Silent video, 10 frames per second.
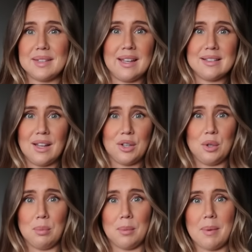his like
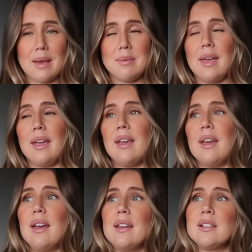newborn baby.
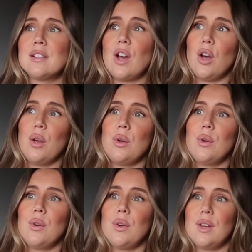
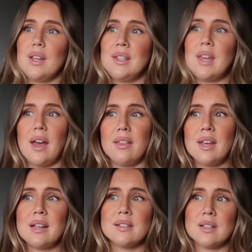So
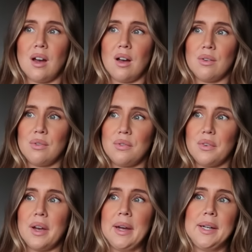yeah, that's tough,